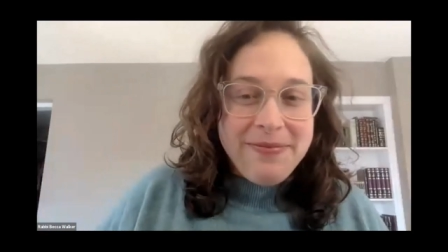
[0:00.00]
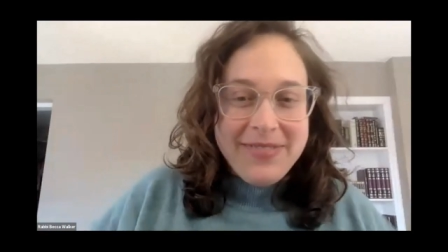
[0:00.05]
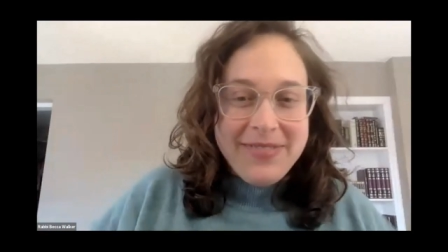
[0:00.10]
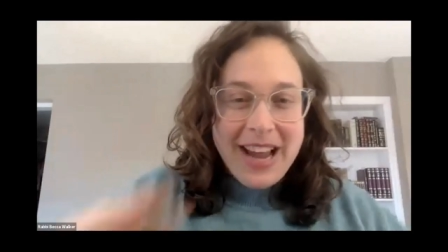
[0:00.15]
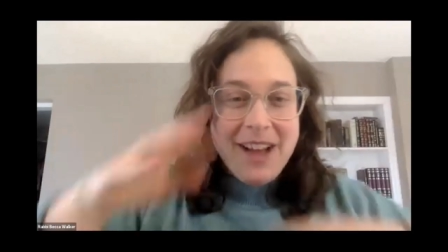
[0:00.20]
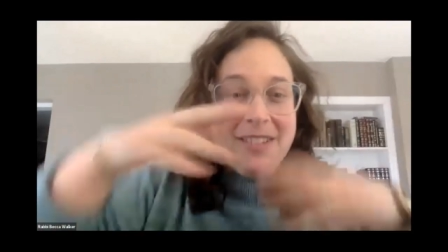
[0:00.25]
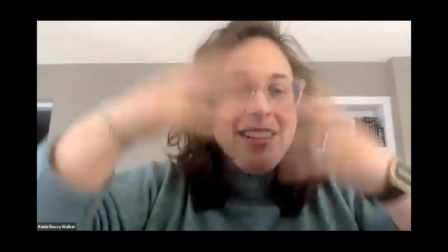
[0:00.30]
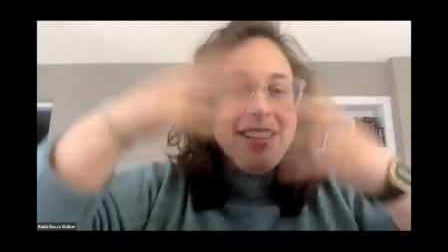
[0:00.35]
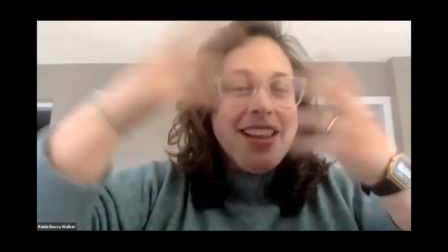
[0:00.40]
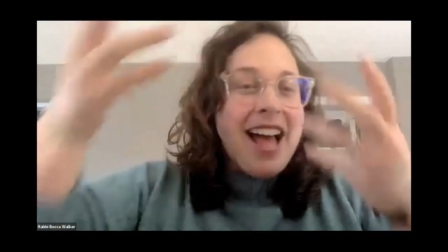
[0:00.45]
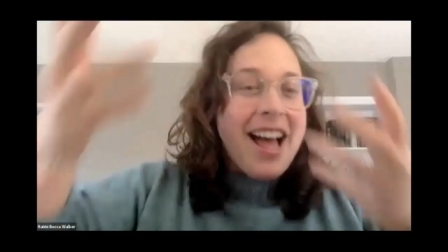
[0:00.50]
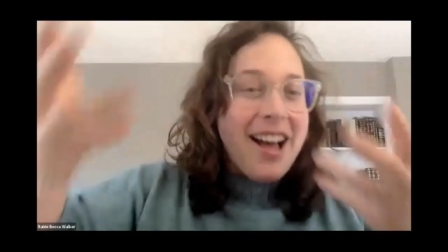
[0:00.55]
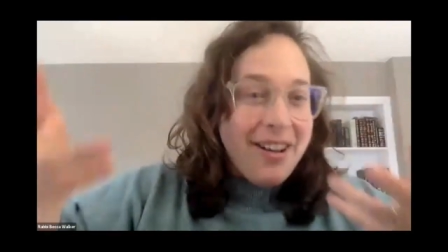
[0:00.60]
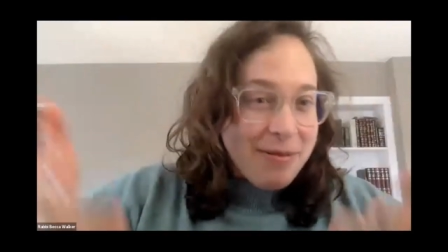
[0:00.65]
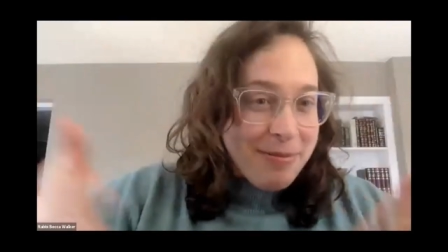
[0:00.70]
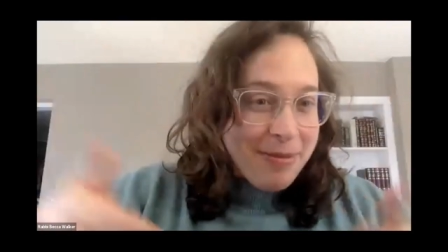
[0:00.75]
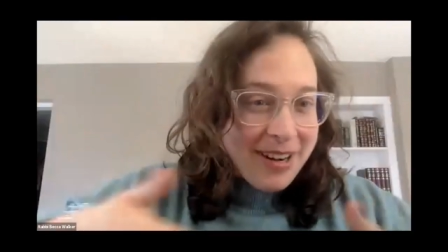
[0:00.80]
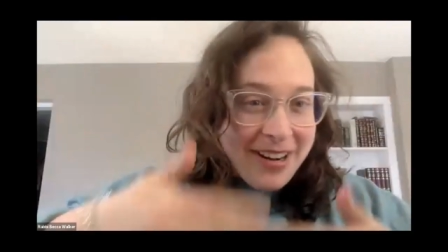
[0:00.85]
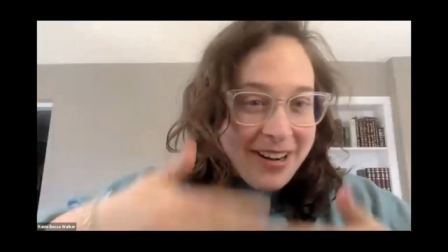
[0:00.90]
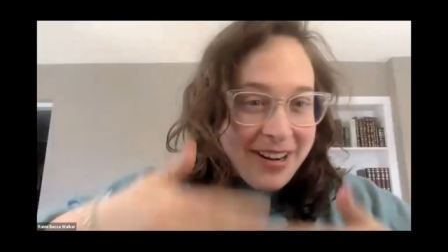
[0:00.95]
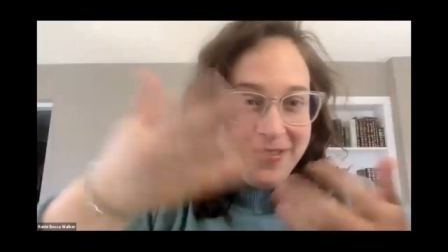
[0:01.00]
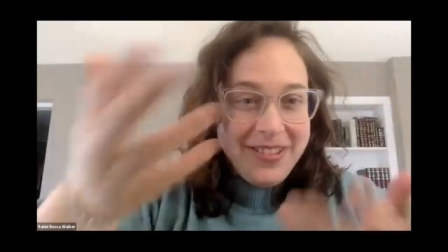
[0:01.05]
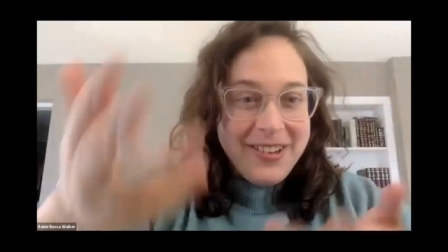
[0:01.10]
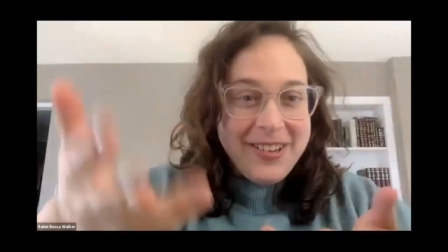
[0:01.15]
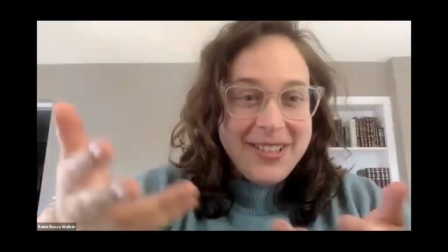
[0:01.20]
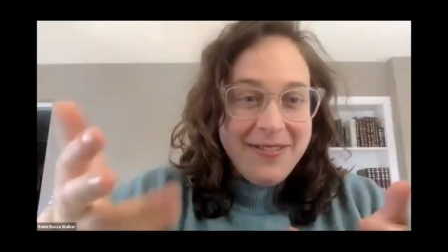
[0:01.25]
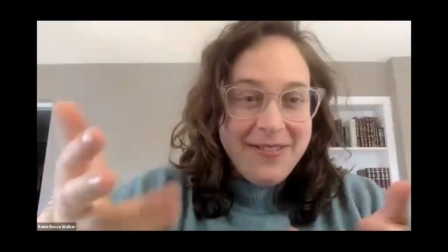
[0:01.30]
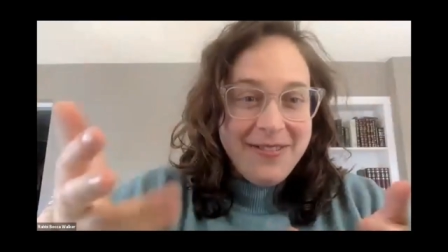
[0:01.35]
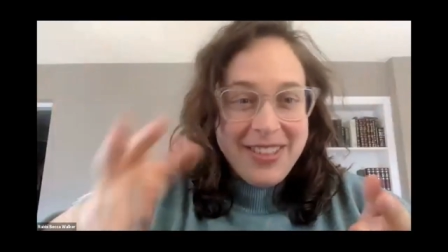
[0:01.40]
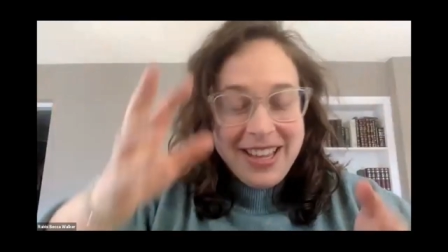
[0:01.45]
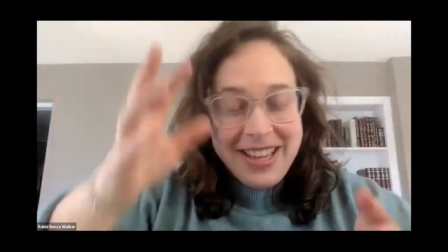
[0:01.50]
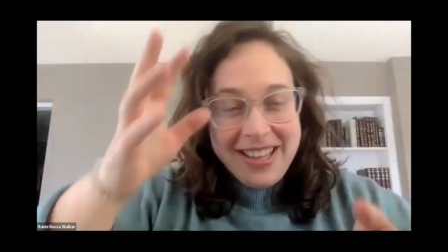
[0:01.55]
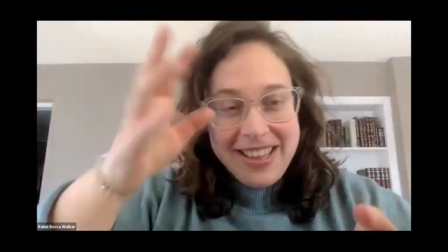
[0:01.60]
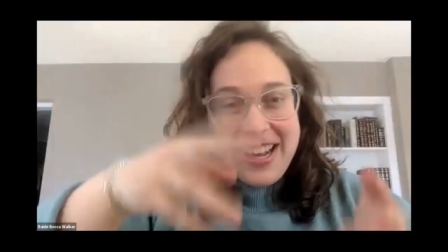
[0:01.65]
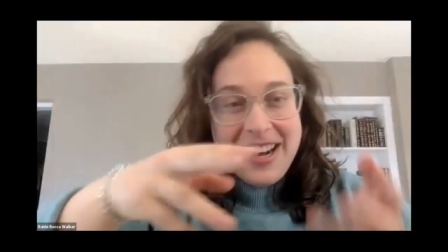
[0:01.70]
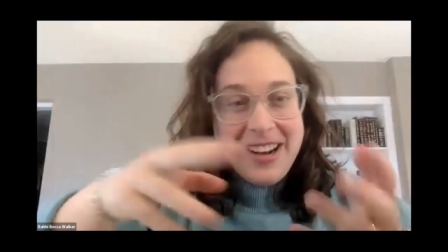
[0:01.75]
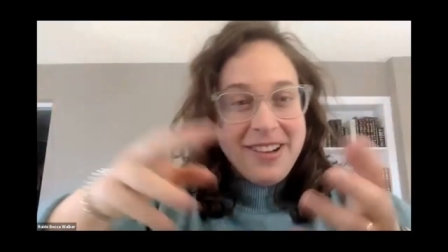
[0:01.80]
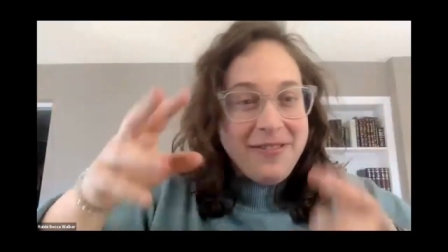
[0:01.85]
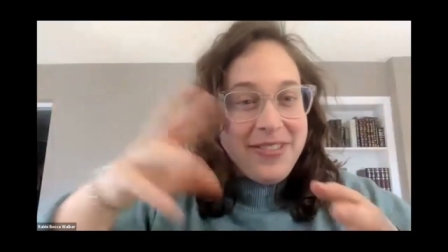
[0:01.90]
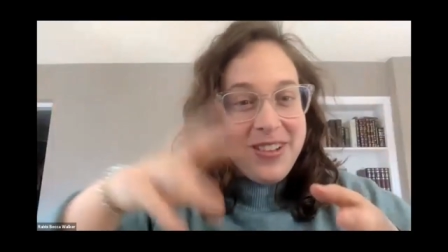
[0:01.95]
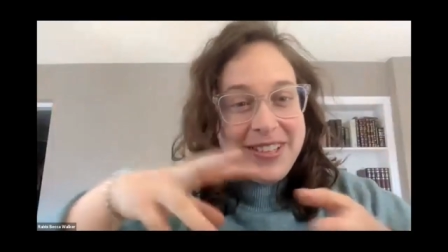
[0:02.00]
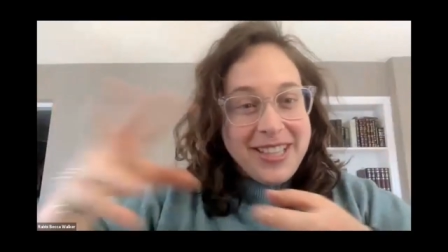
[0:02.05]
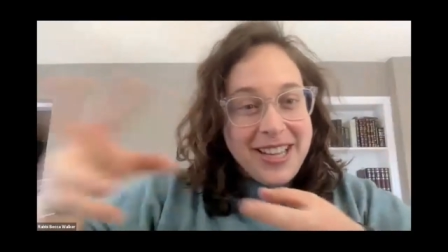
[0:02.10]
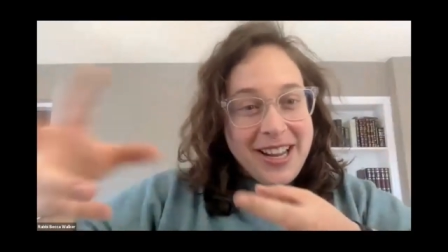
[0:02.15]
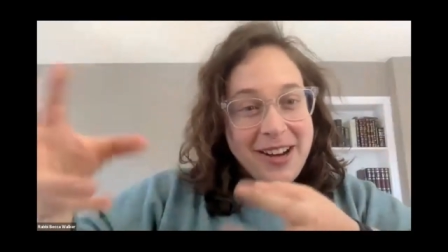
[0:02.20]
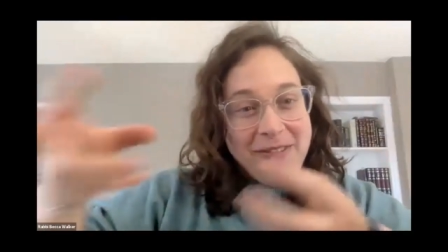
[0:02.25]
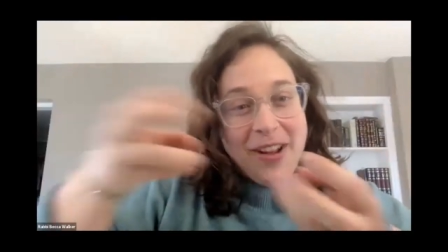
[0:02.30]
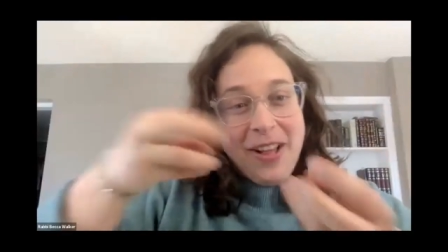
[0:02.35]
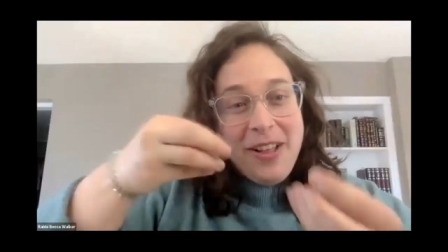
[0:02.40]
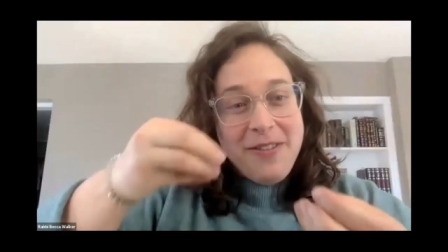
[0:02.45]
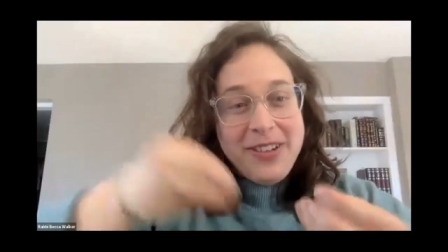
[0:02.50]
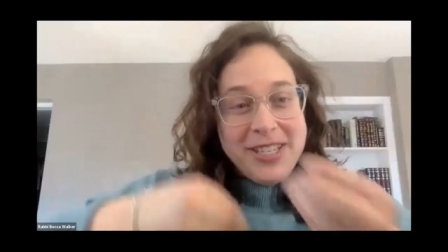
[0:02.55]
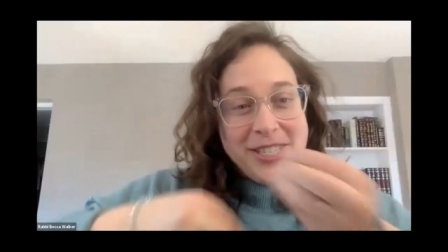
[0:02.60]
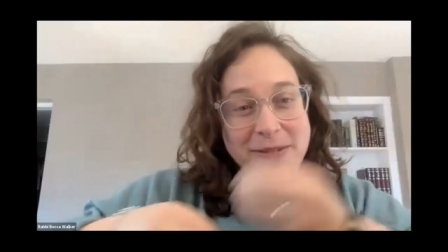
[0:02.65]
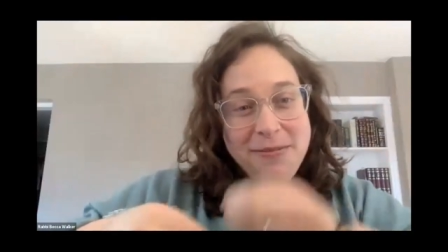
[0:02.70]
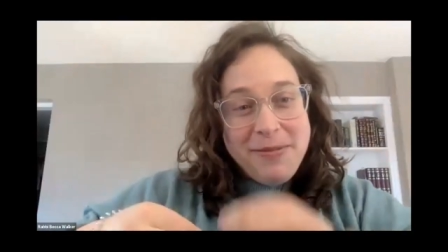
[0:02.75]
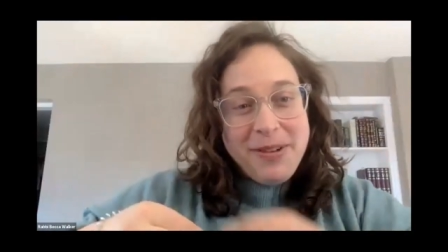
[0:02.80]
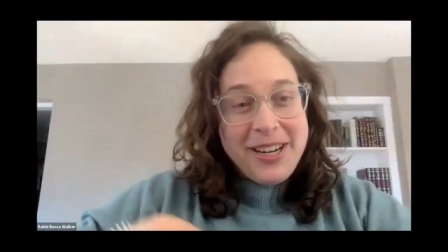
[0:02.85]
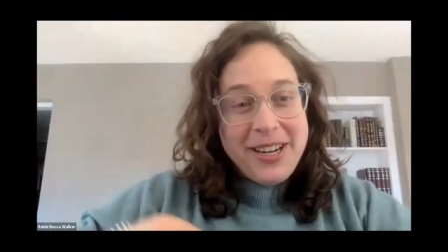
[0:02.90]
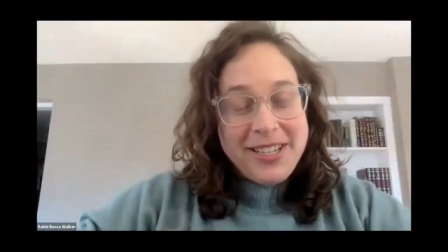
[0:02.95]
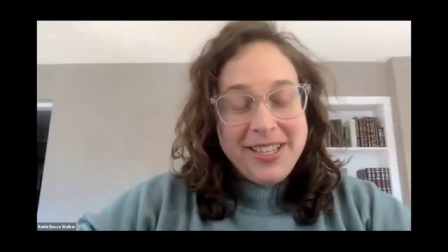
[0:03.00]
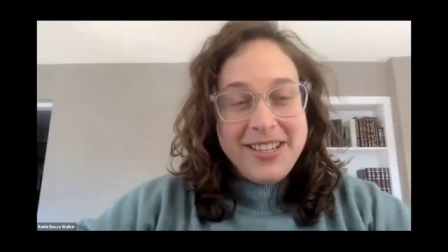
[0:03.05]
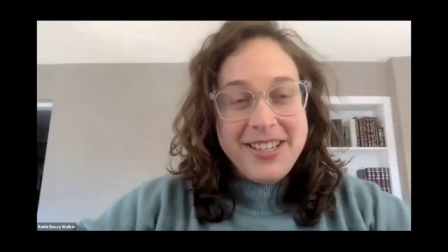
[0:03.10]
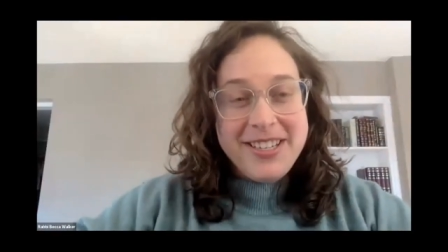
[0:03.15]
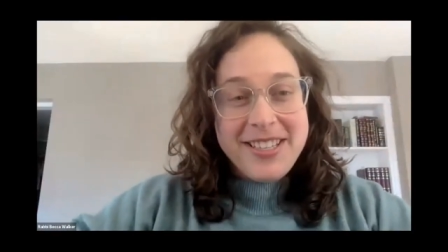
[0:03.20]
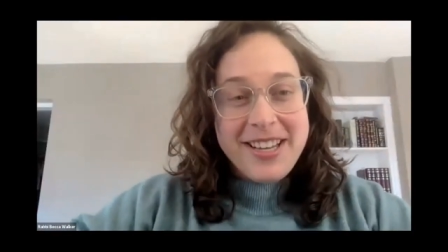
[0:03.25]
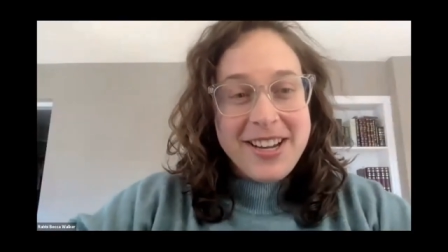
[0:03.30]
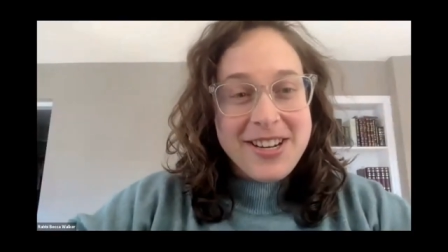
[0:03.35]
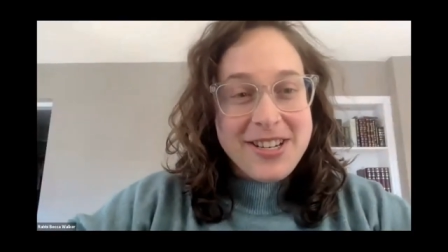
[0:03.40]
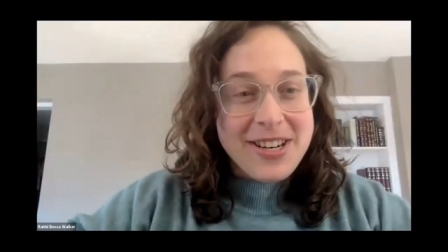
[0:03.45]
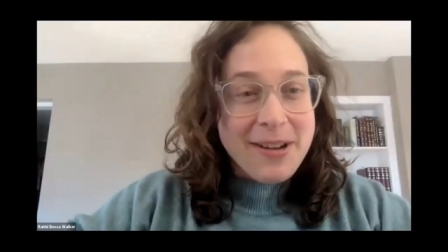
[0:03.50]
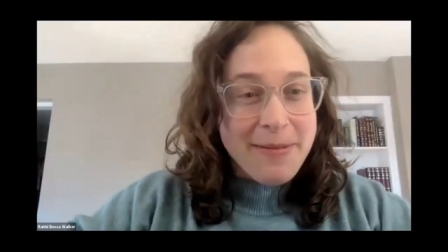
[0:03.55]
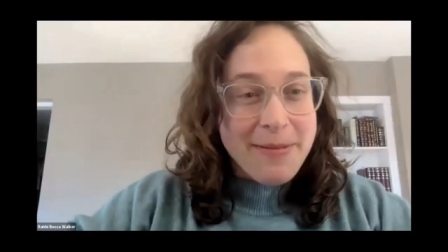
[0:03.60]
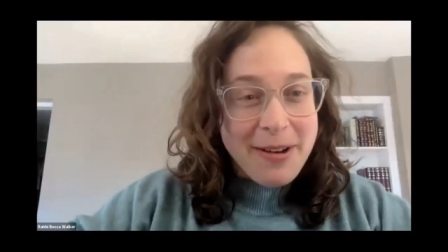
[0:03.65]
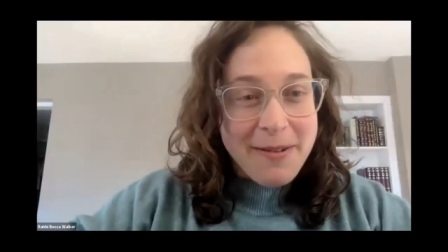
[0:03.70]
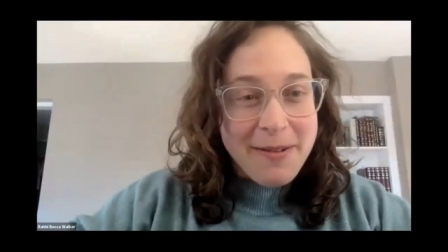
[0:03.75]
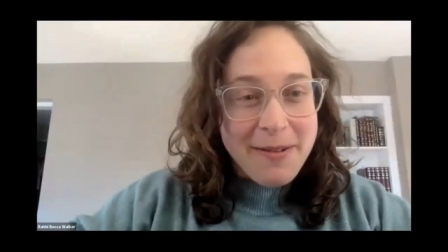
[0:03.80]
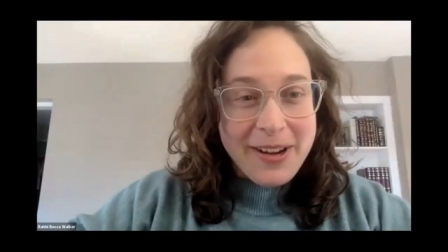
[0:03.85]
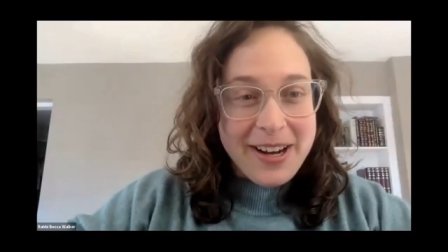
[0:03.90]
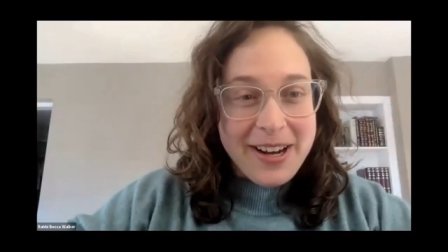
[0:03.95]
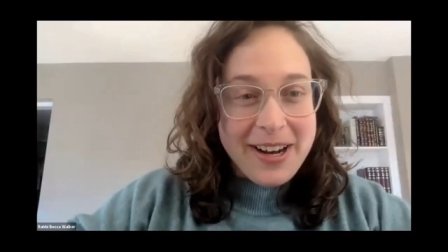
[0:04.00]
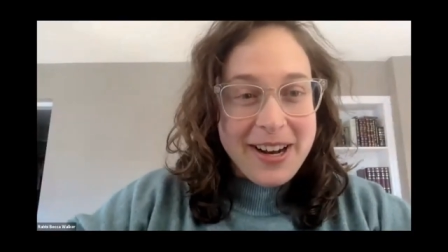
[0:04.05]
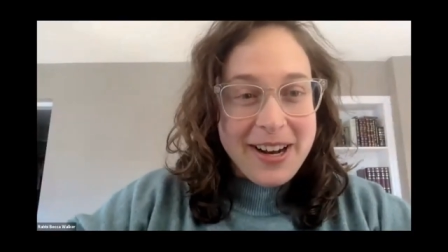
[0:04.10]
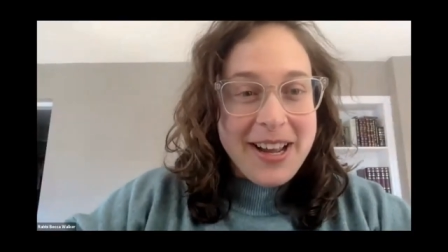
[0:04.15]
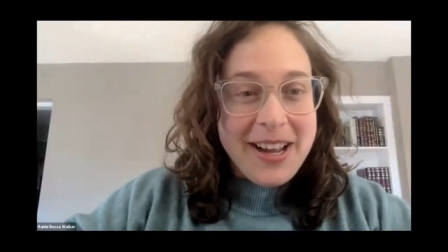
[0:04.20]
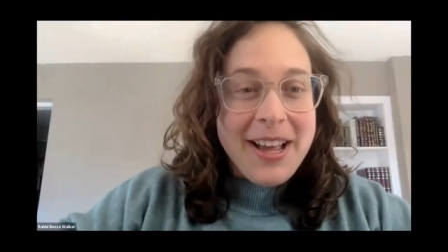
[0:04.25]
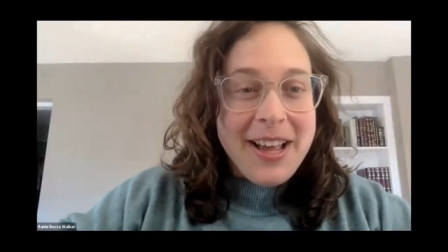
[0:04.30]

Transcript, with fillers: out loud, but if there's something that it feels like relevant to bring into the discussion, I might read